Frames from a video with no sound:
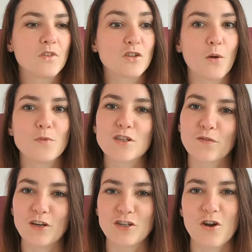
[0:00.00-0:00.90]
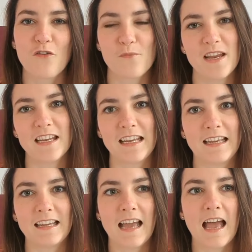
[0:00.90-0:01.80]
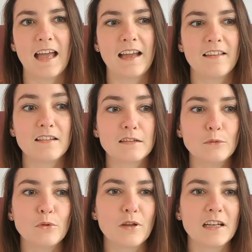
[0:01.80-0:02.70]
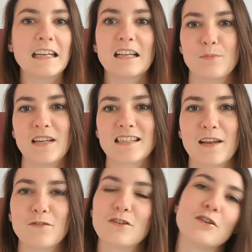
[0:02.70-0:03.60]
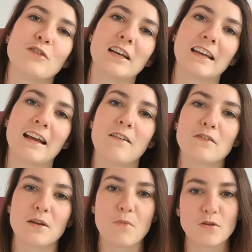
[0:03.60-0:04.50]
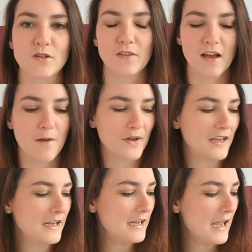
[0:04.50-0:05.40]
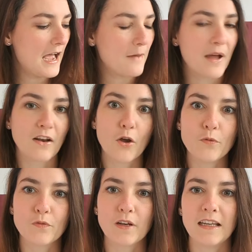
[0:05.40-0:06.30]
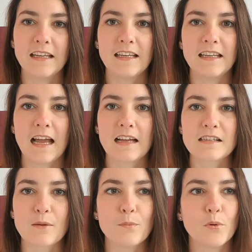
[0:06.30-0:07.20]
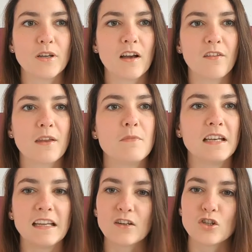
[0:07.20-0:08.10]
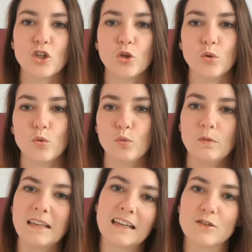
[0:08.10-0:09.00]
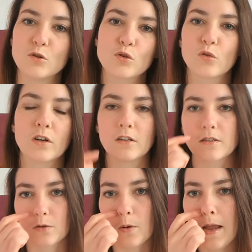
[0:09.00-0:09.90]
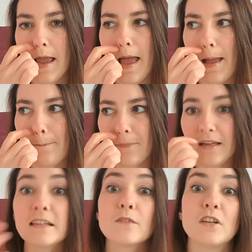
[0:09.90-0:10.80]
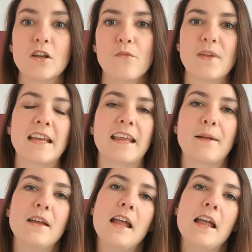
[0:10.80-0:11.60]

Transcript: So I'm just finishing off making it. All the little bits left to do really now. I've done most of the armour. And hopefully at some point I'll then link to little tutorials or at least a video of me in it.